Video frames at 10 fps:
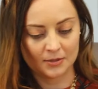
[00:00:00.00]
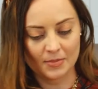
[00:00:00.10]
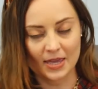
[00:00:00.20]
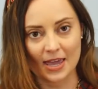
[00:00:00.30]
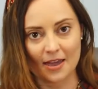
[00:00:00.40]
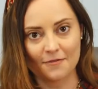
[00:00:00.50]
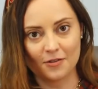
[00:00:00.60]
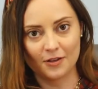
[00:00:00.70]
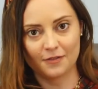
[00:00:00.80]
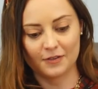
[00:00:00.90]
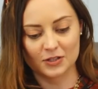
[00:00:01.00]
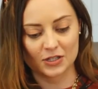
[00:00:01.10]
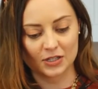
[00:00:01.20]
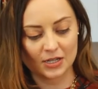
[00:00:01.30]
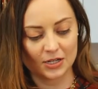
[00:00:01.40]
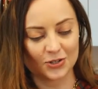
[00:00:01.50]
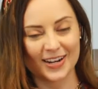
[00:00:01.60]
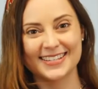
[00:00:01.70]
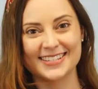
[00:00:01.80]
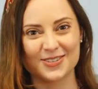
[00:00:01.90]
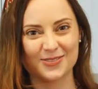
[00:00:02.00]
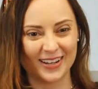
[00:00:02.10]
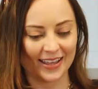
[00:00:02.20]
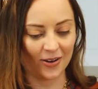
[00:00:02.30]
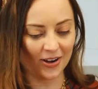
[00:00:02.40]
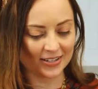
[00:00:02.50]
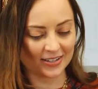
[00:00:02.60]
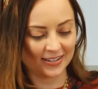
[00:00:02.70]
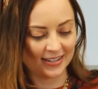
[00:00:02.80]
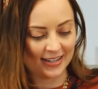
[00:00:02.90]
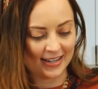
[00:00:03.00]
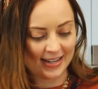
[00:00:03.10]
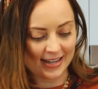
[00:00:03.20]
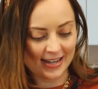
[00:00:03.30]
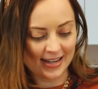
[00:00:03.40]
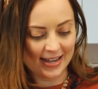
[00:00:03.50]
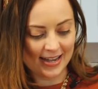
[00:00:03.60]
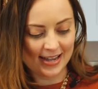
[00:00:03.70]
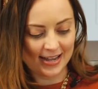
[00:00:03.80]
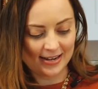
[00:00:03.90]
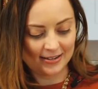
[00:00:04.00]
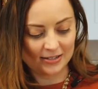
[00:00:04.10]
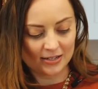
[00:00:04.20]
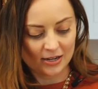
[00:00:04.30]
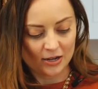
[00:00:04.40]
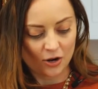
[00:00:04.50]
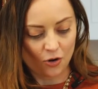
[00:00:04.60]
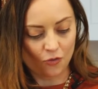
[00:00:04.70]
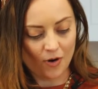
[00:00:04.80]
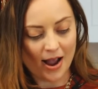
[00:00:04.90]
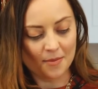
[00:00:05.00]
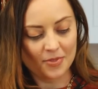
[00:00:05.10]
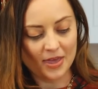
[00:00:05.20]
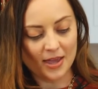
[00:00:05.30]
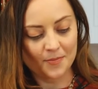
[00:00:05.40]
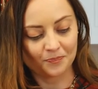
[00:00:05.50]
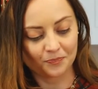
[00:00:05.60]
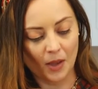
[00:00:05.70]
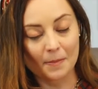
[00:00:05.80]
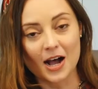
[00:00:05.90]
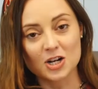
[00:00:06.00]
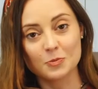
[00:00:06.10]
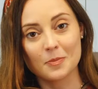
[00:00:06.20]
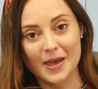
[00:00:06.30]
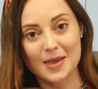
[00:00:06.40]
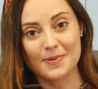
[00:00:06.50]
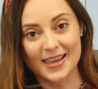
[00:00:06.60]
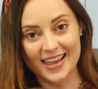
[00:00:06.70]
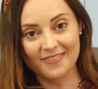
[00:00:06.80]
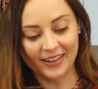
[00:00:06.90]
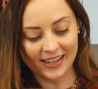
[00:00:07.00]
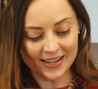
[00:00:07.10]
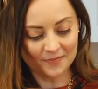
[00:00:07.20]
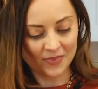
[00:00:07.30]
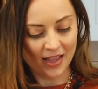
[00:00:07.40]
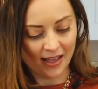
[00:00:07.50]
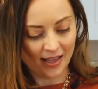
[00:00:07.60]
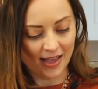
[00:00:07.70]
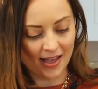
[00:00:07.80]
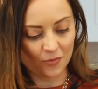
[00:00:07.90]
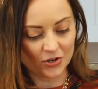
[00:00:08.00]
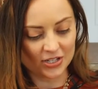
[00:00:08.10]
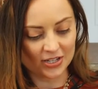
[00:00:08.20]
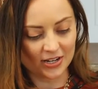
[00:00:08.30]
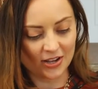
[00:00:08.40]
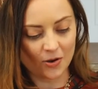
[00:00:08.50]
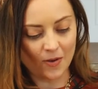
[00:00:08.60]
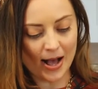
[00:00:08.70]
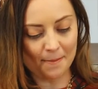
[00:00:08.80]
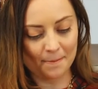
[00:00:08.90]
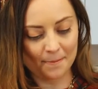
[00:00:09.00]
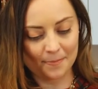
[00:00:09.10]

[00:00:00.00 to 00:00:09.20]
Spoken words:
Be careful if the tray's still really hot. And grab the parchment paper evenly, and we're just gonna go up.